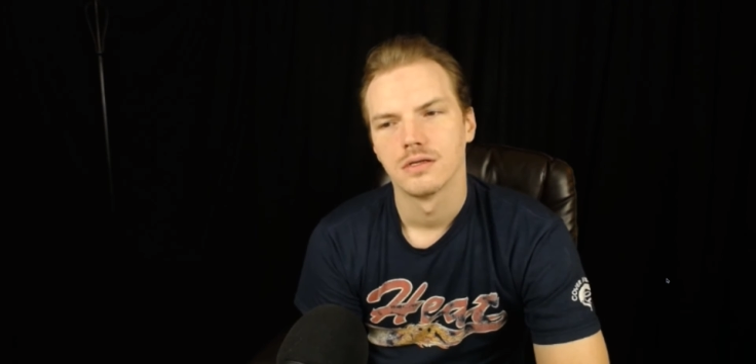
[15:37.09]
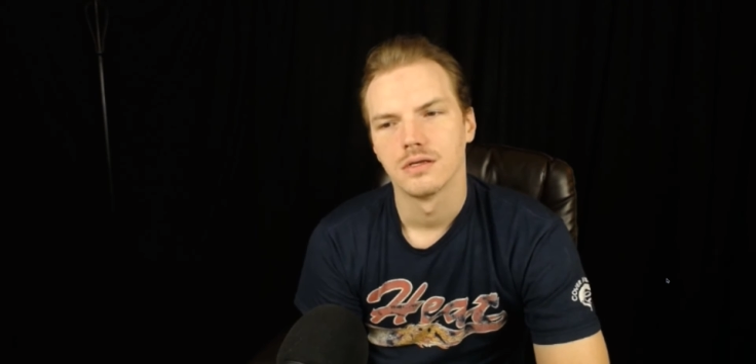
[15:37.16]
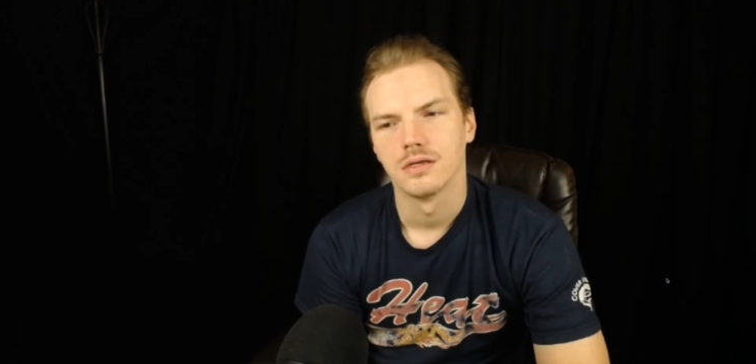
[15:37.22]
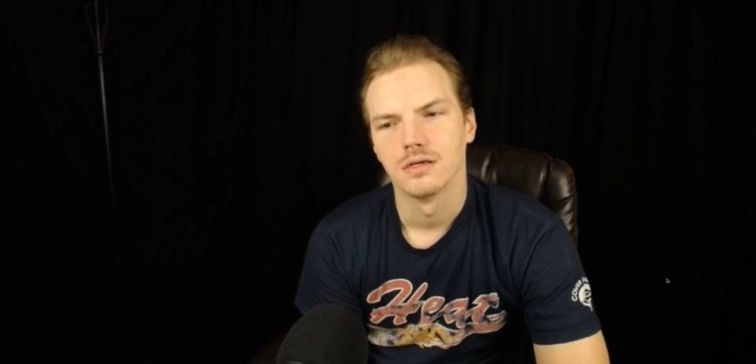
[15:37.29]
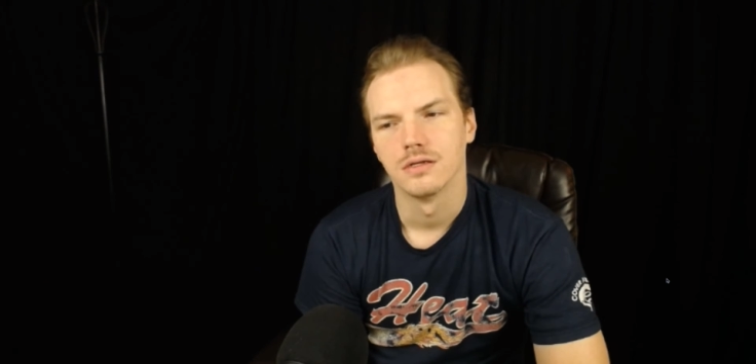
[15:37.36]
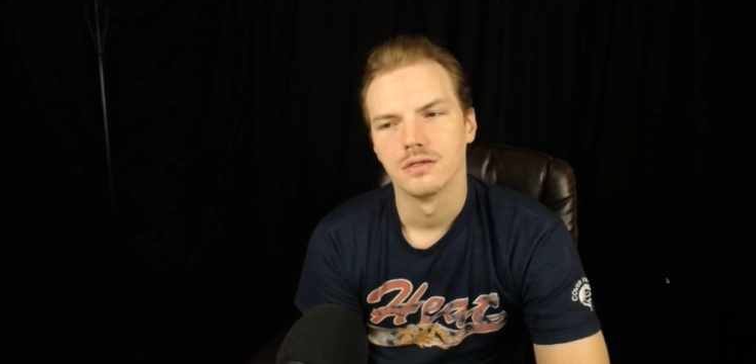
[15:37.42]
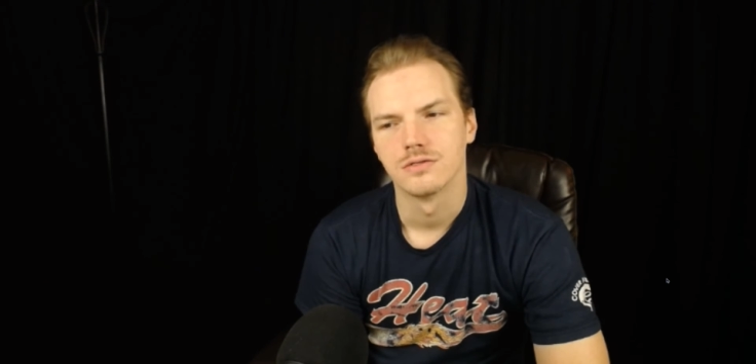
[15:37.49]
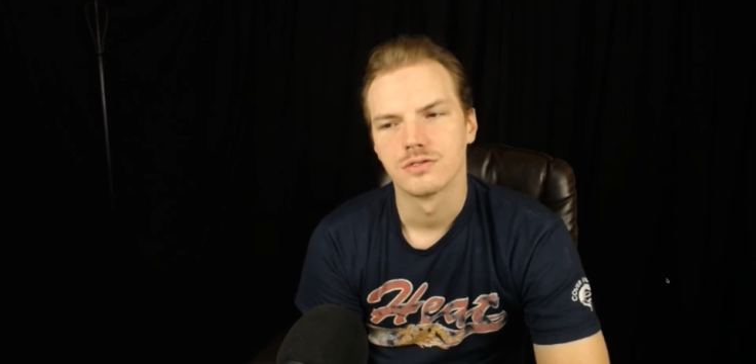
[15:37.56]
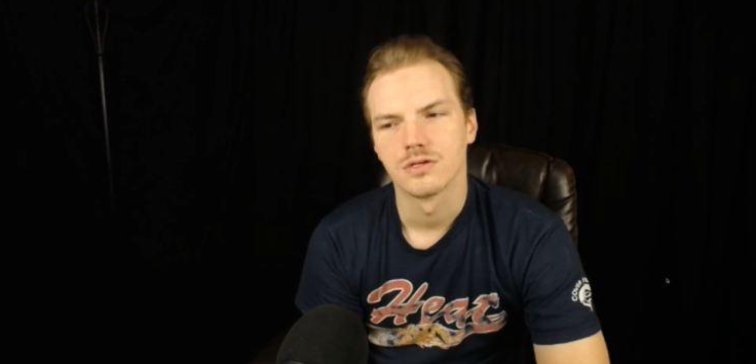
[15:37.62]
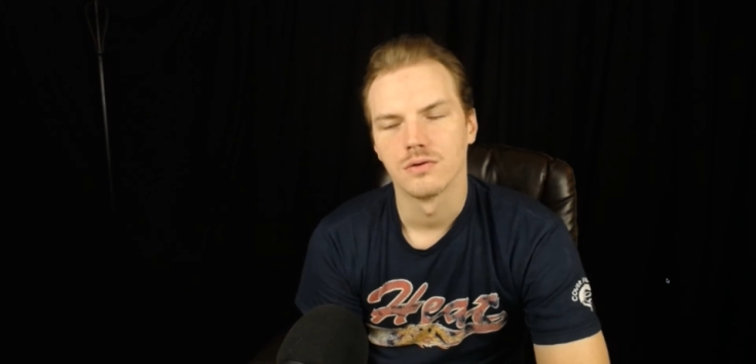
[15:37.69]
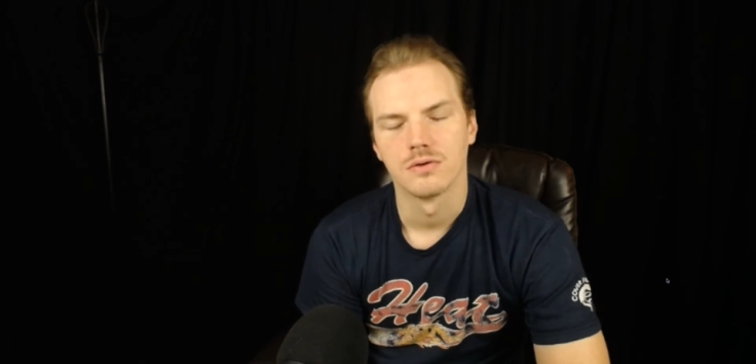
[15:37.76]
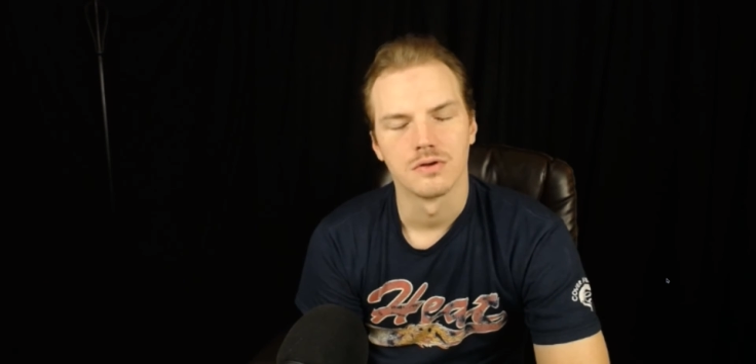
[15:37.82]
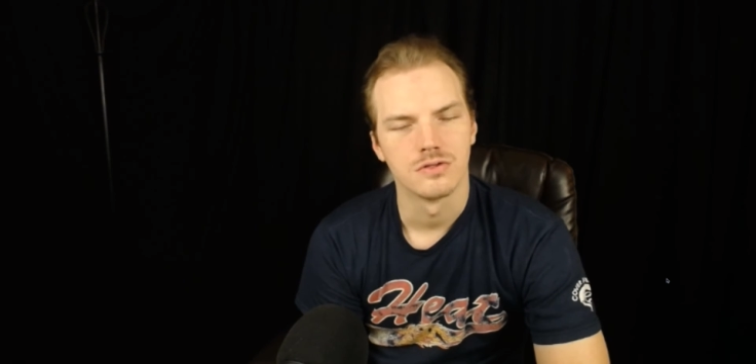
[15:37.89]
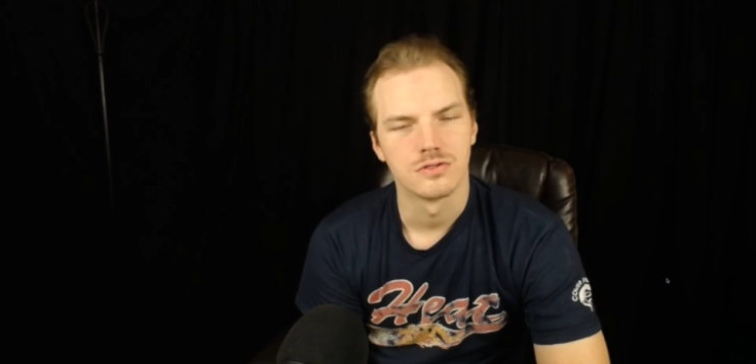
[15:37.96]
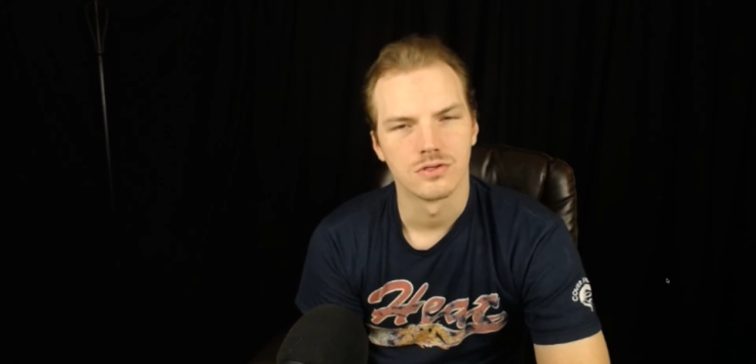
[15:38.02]
and so
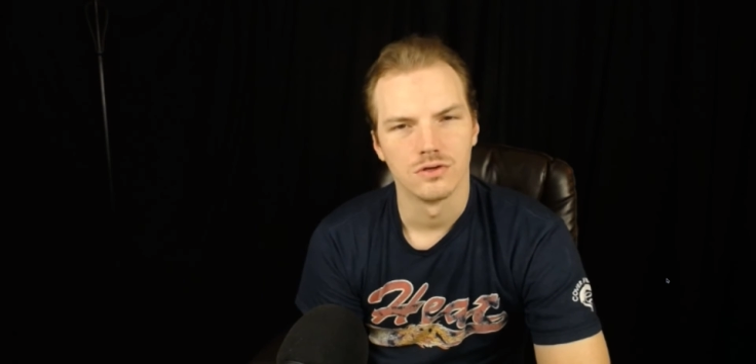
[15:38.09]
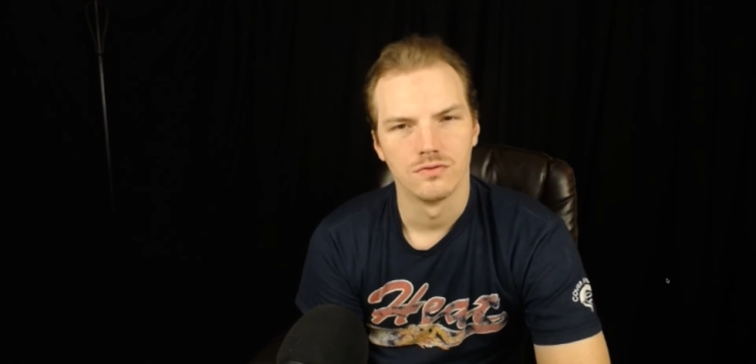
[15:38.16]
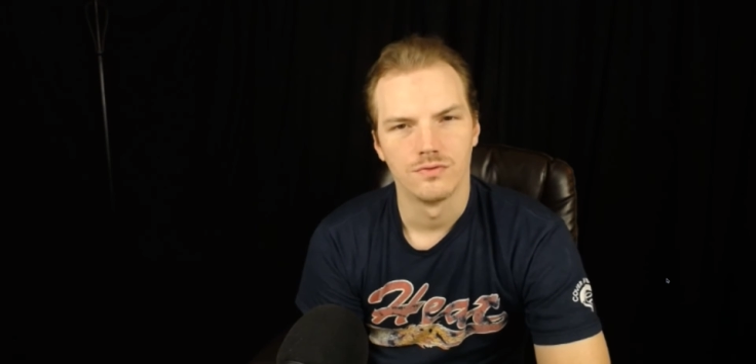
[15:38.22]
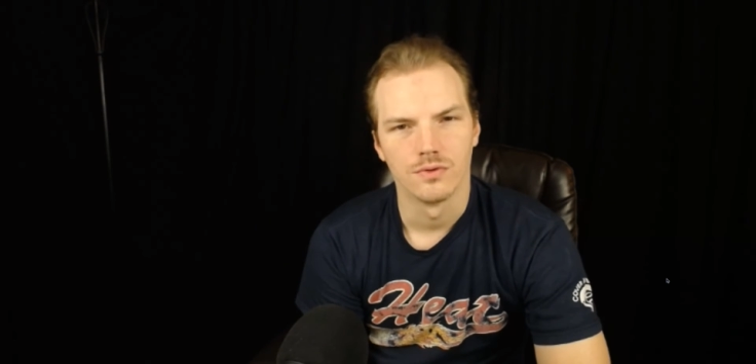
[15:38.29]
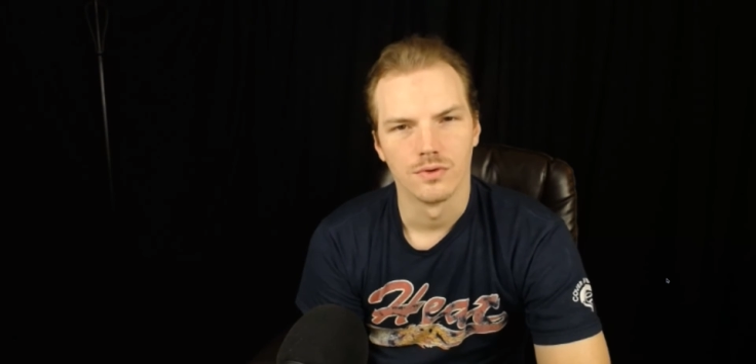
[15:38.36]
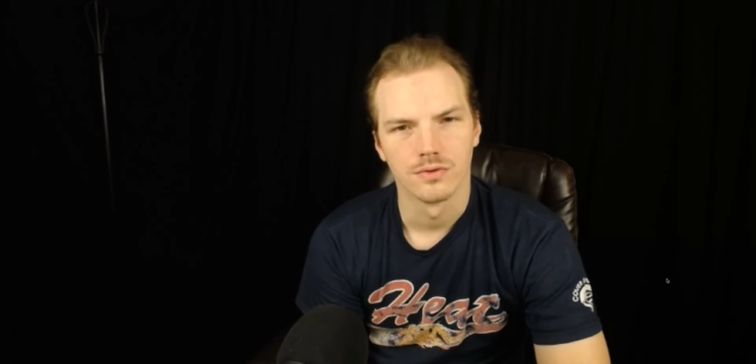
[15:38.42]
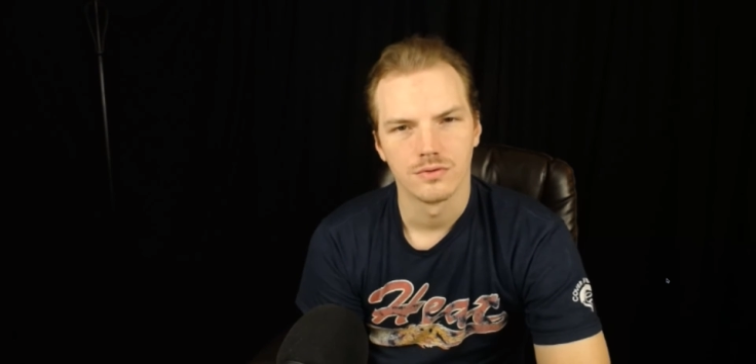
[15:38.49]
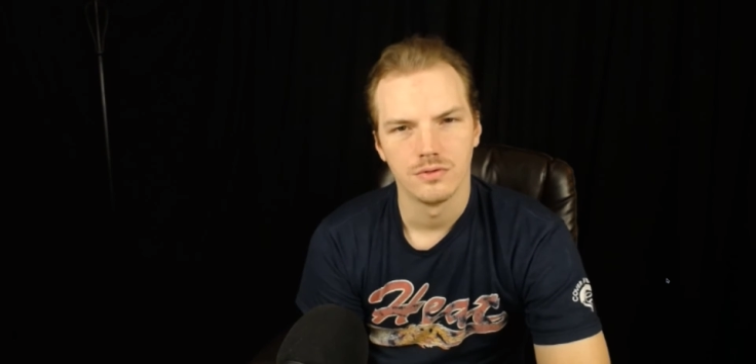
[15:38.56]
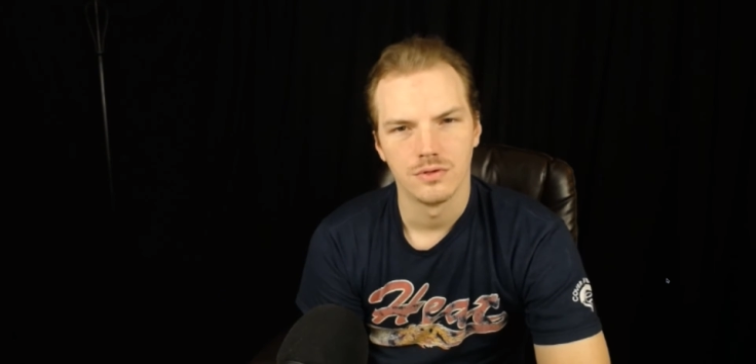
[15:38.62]
on and so forth.